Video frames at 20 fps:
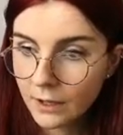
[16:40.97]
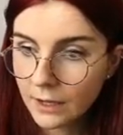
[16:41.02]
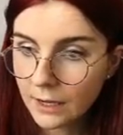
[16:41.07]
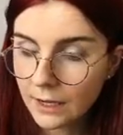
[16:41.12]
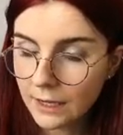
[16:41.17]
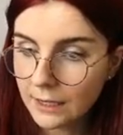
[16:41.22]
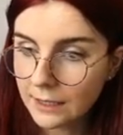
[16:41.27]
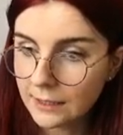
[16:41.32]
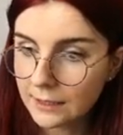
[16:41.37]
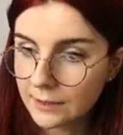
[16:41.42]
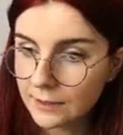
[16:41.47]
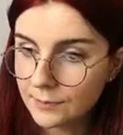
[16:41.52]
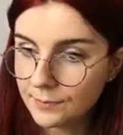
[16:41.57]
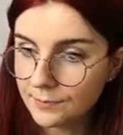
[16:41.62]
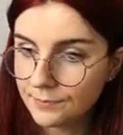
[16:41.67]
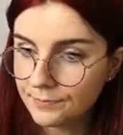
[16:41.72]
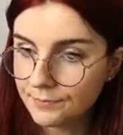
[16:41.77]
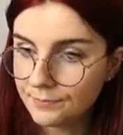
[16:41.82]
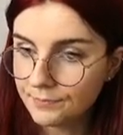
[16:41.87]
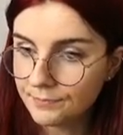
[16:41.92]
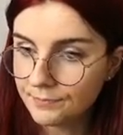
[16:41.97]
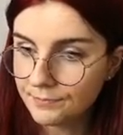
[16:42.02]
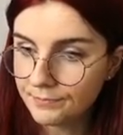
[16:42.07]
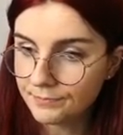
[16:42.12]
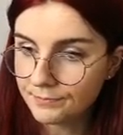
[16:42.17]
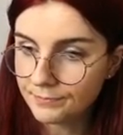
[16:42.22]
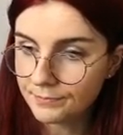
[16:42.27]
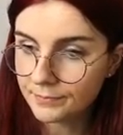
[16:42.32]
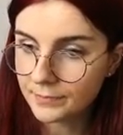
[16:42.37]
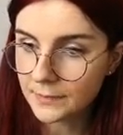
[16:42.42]

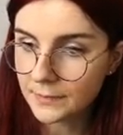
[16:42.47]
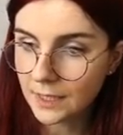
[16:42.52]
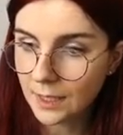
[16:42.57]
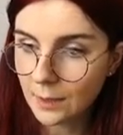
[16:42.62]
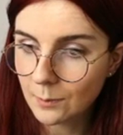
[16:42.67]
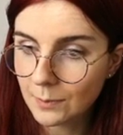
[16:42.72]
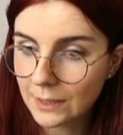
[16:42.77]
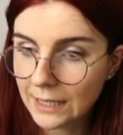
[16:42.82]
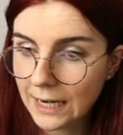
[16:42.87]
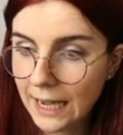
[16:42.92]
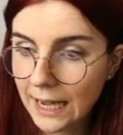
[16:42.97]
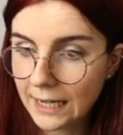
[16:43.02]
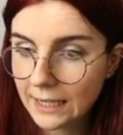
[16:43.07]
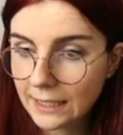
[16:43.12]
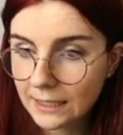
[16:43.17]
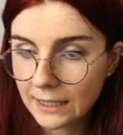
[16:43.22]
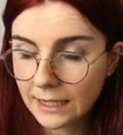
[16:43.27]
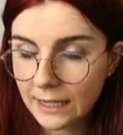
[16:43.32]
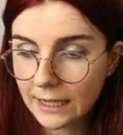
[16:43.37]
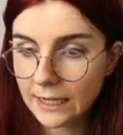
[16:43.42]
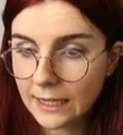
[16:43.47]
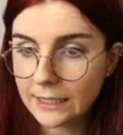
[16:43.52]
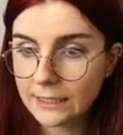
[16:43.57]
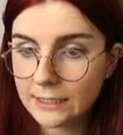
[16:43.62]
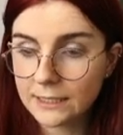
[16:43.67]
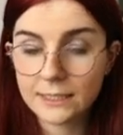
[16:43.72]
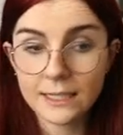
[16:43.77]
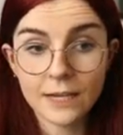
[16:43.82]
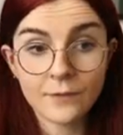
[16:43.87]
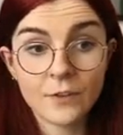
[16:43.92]
um, apply
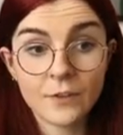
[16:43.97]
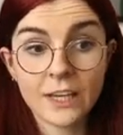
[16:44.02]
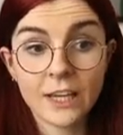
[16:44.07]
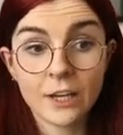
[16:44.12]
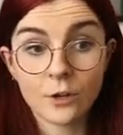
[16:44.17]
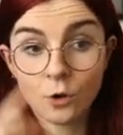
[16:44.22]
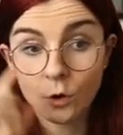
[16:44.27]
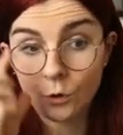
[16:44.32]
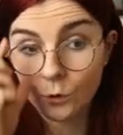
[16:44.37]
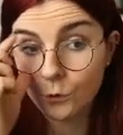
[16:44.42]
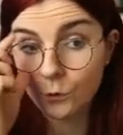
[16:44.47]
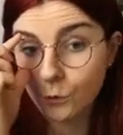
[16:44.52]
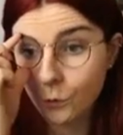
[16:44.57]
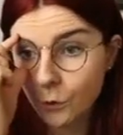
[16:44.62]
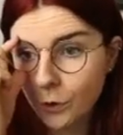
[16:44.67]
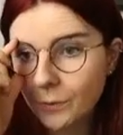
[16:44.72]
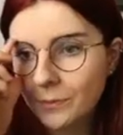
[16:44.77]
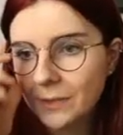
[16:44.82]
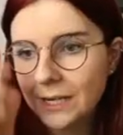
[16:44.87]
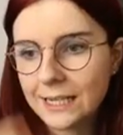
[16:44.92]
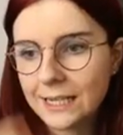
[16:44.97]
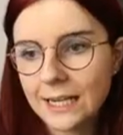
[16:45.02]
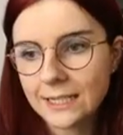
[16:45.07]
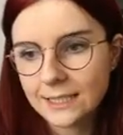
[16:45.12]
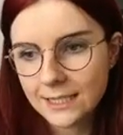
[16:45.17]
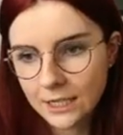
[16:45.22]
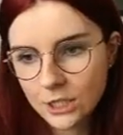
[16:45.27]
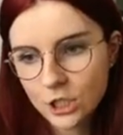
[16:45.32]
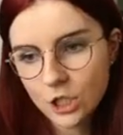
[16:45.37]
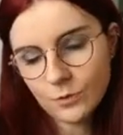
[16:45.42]
and then we can confirm that
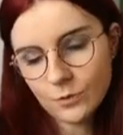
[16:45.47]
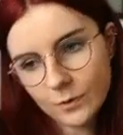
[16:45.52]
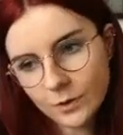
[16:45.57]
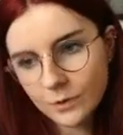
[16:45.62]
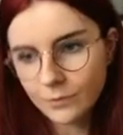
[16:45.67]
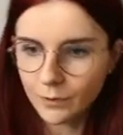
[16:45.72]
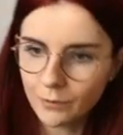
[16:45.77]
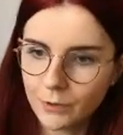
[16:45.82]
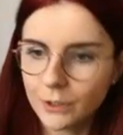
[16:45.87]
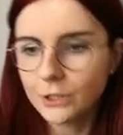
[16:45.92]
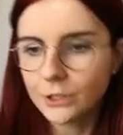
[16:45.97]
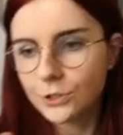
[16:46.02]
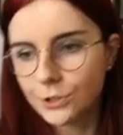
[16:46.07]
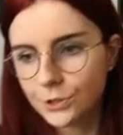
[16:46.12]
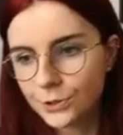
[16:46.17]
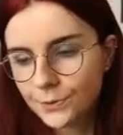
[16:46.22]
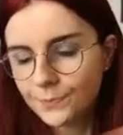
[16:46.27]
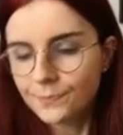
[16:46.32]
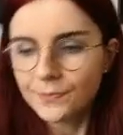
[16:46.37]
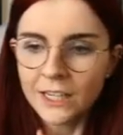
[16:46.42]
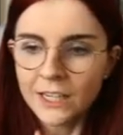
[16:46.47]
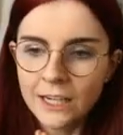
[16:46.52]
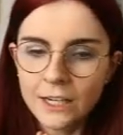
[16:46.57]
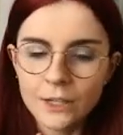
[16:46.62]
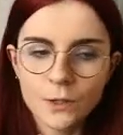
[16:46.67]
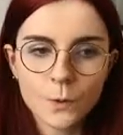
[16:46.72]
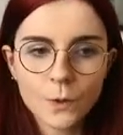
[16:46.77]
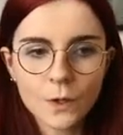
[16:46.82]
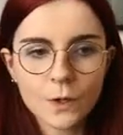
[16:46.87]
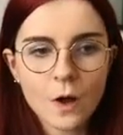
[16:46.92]
that's actually what we want to do.
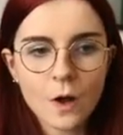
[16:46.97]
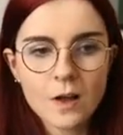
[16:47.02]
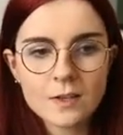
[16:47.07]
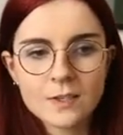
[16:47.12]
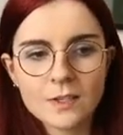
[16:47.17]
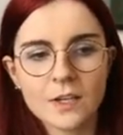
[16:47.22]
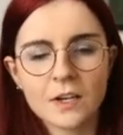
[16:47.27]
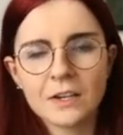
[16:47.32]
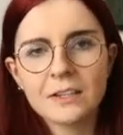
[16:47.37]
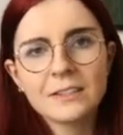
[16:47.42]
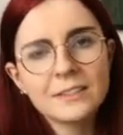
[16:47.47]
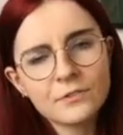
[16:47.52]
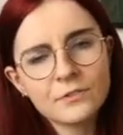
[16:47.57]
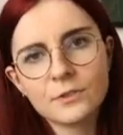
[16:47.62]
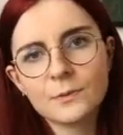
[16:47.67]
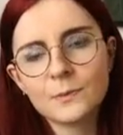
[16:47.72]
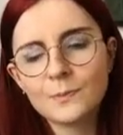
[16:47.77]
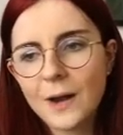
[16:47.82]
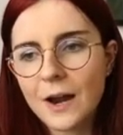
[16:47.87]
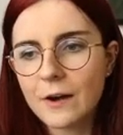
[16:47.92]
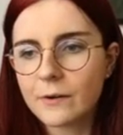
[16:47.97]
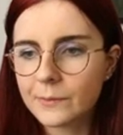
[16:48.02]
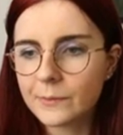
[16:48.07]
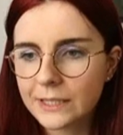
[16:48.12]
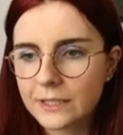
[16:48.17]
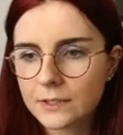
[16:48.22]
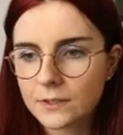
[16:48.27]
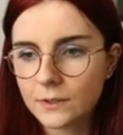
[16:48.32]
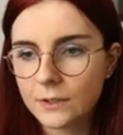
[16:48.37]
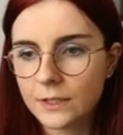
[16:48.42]
You can also, there are different
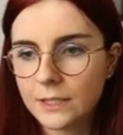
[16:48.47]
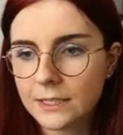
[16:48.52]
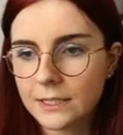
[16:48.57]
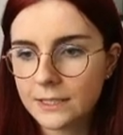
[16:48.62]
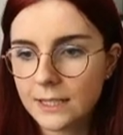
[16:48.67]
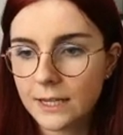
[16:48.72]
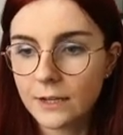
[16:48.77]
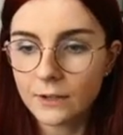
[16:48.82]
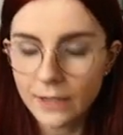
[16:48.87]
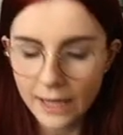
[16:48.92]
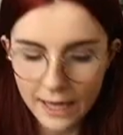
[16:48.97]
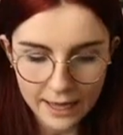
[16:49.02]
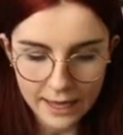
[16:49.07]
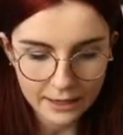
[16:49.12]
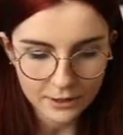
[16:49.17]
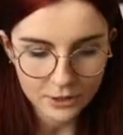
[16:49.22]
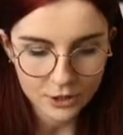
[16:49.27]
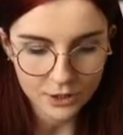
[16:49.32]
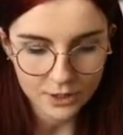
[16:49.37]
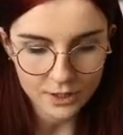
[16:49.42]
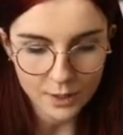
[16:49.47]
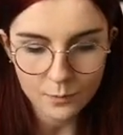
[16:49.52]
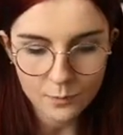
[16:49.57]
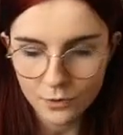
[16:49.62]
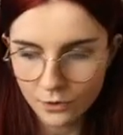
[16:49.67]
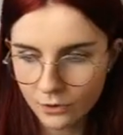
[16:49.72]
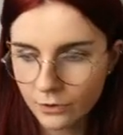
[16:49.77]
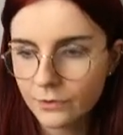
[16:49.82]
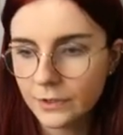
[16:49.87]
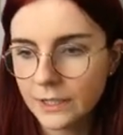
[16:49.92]
parameters, so you can say, okay, just
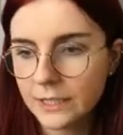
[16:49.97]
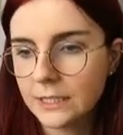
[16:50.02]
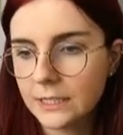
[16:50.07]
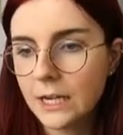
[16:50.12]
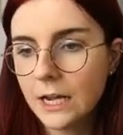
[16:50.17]
approve it.